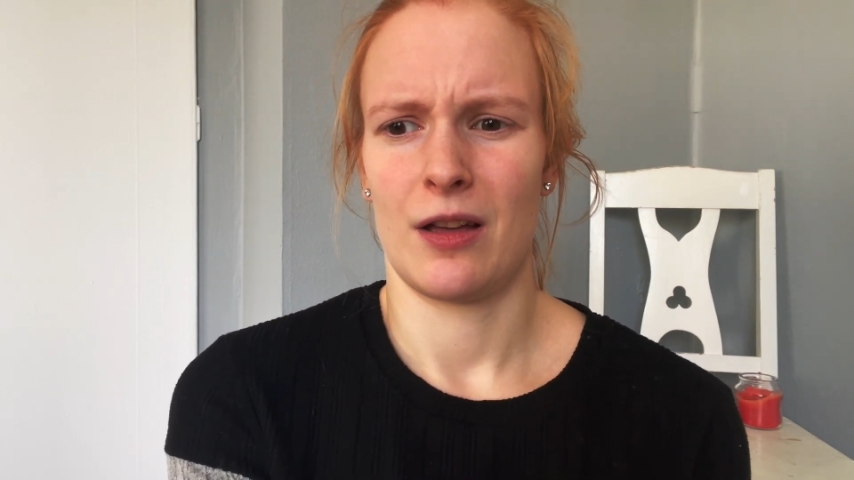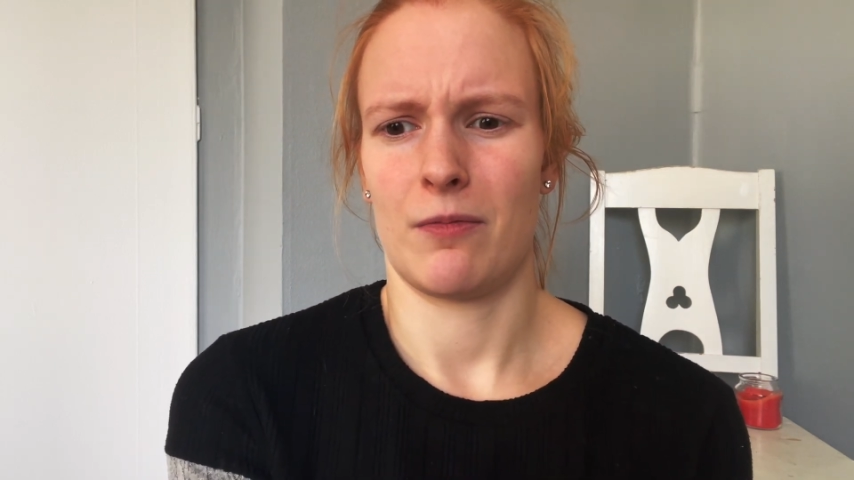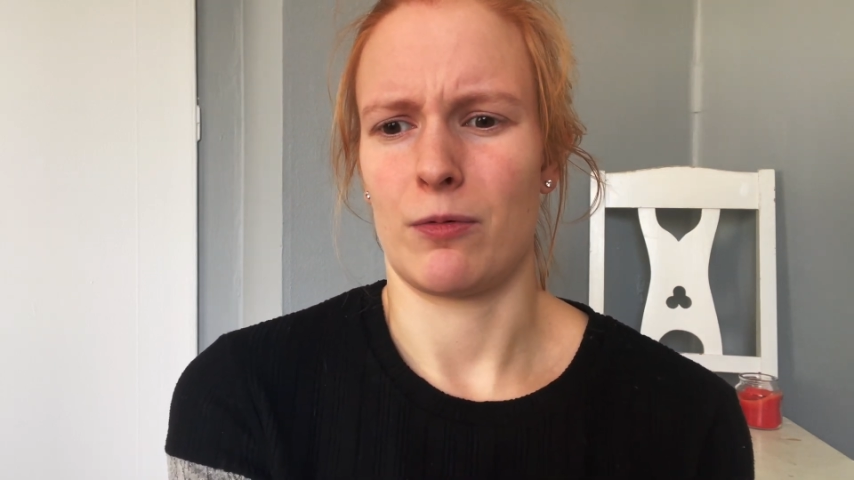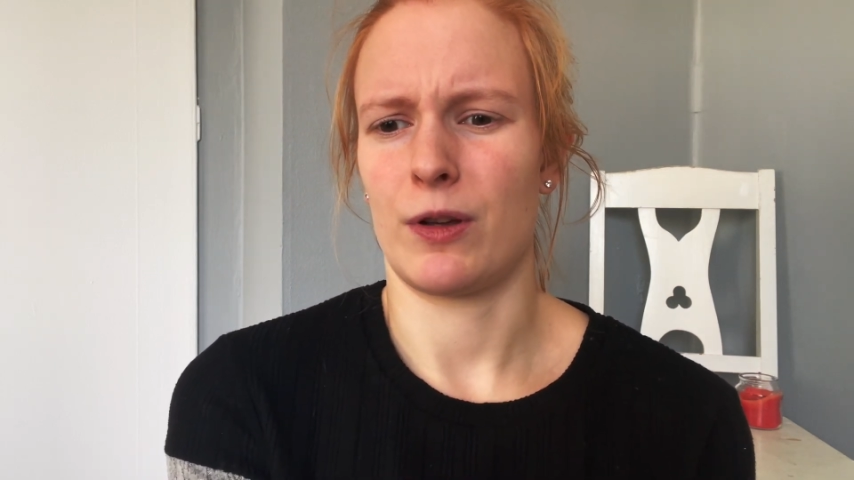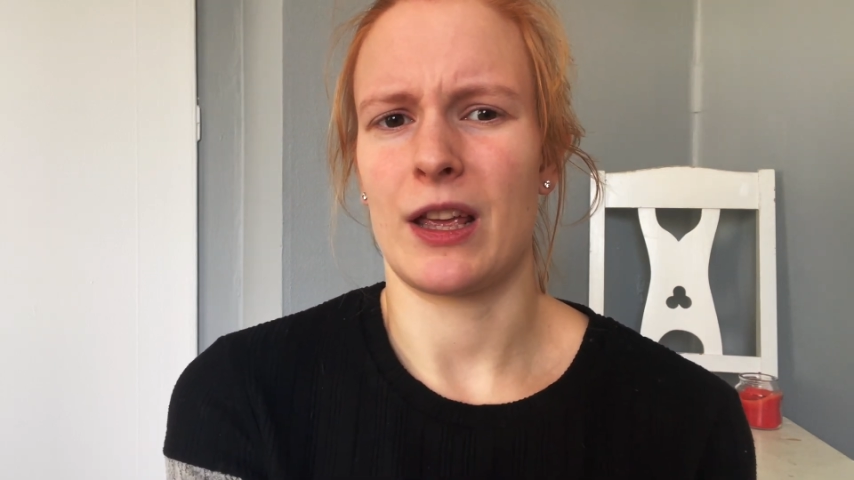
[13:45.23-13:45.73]

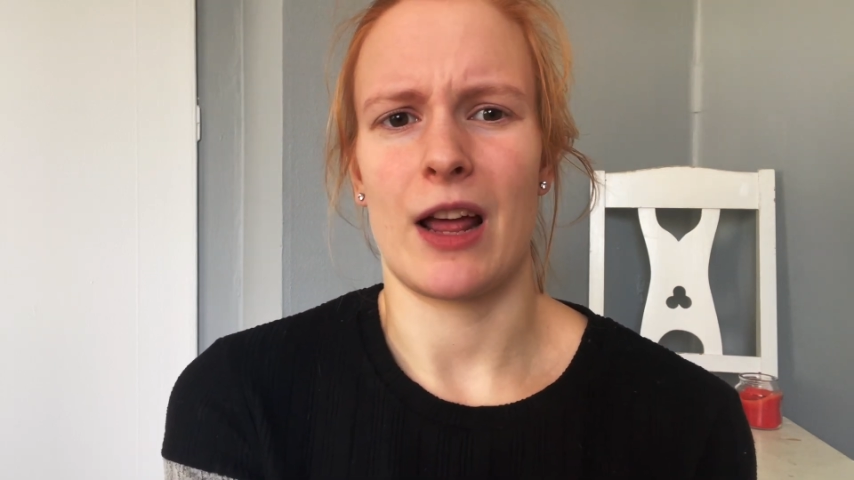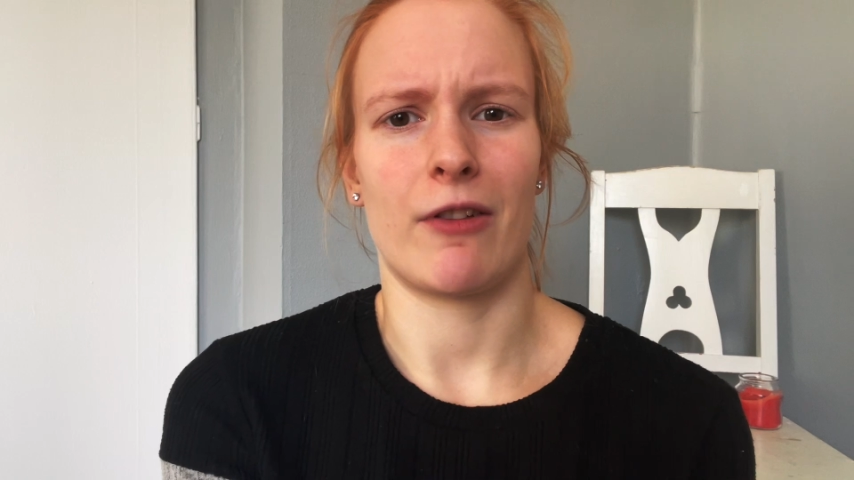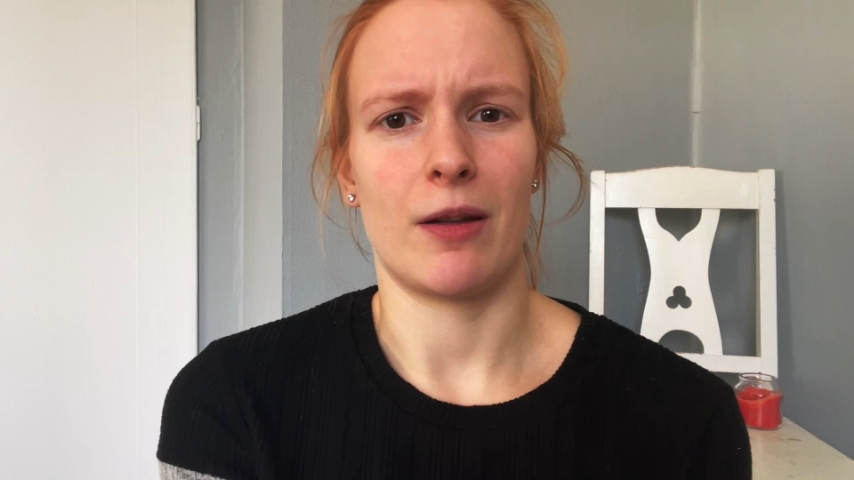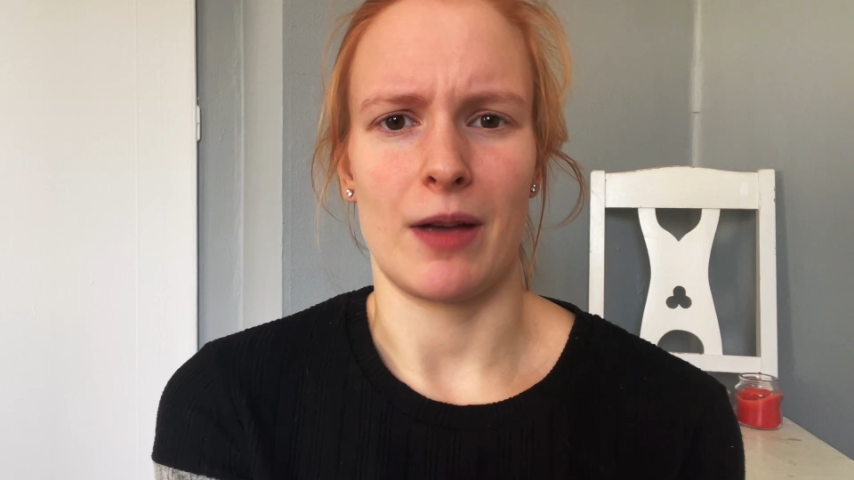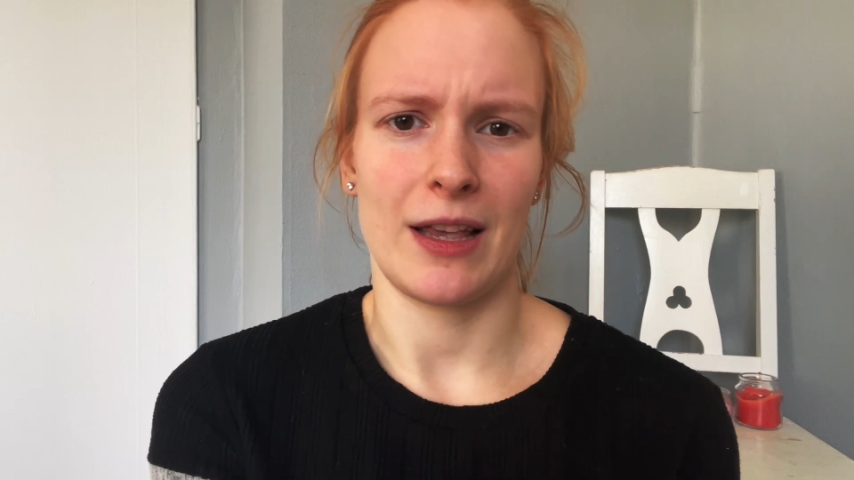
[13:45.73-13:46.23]
but we can have
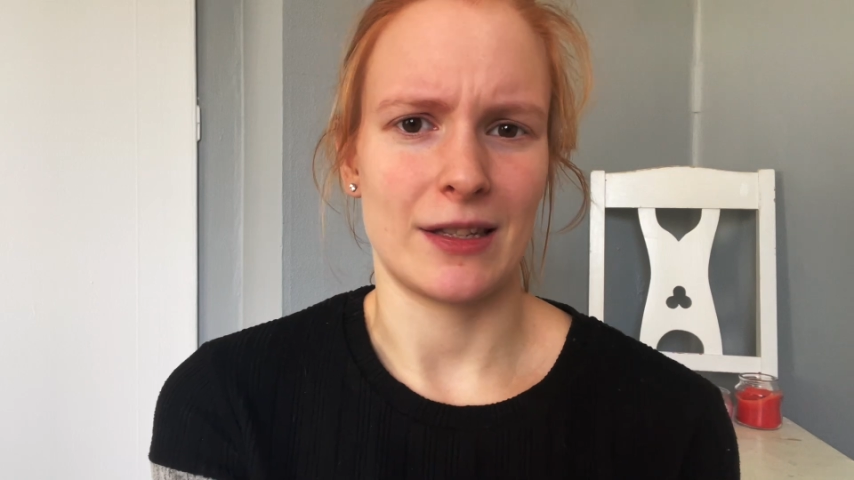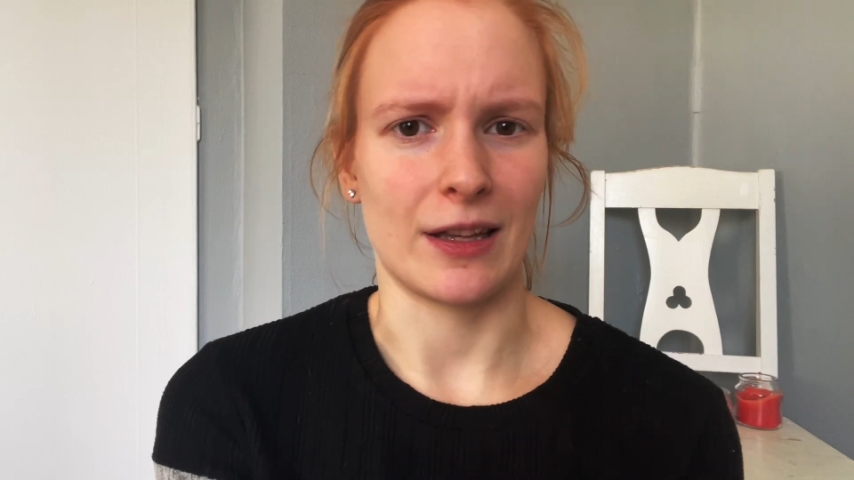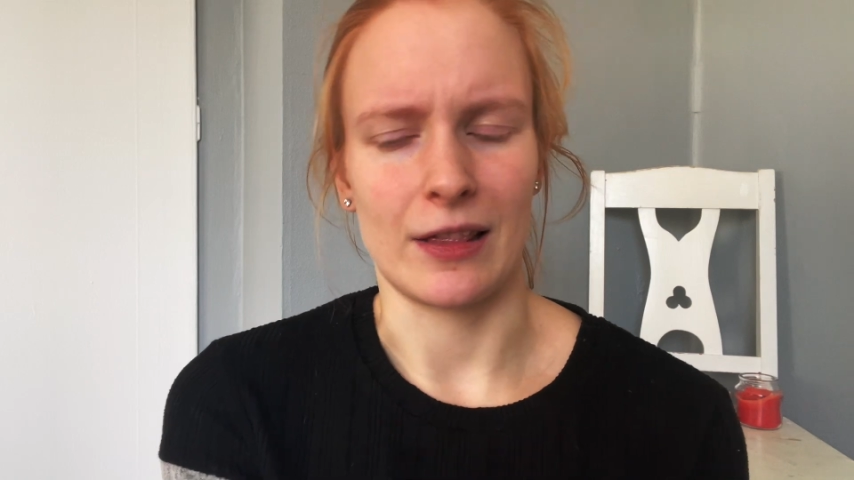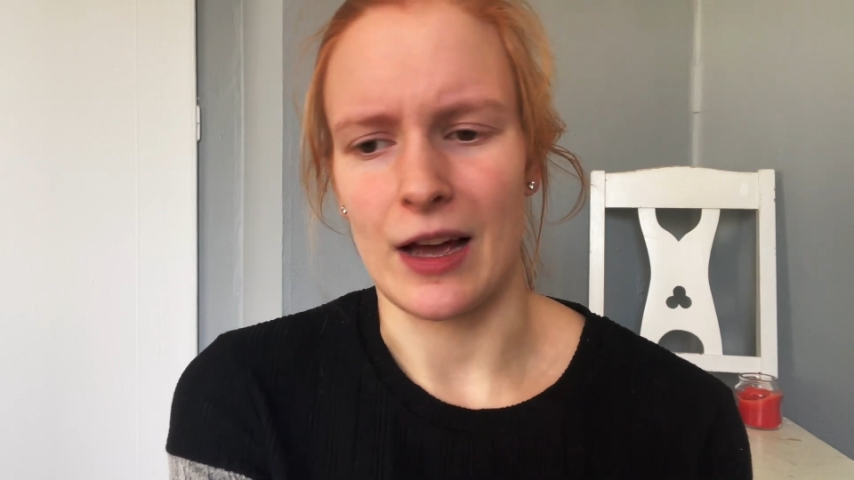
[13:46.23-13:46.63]
an amazing